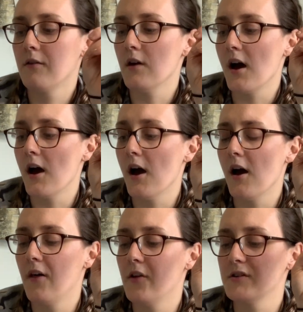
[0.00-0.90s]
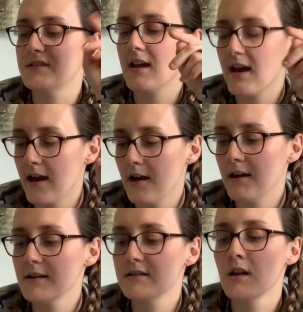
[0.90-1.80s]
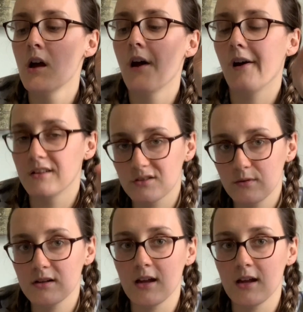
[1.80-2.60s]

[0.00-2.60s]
there's eggs, unsweetened